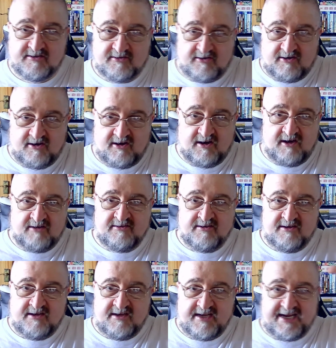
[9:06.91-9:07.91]
or
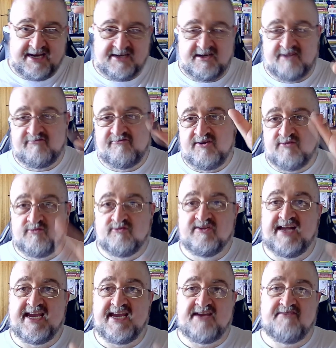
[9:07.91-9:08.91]
in a real
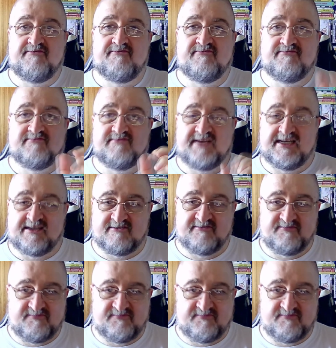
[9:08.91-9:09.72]
life, and